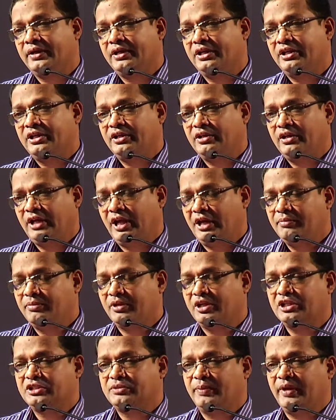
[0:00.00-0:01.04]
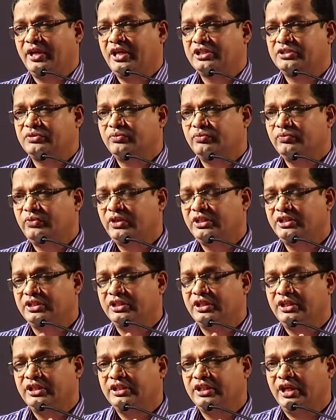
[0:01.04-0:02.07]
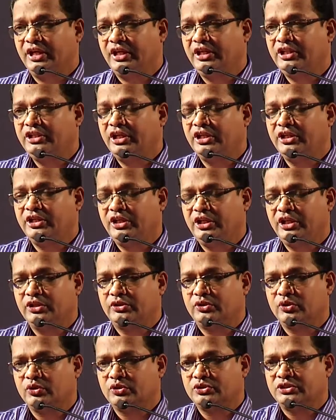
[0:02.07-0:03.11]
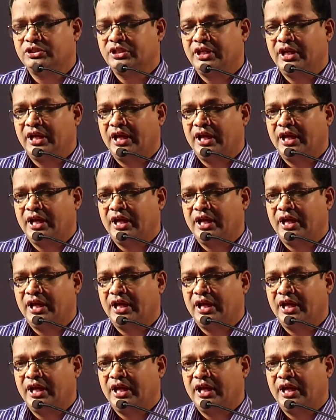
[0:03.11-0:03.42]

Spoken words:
library space with the Indian ethos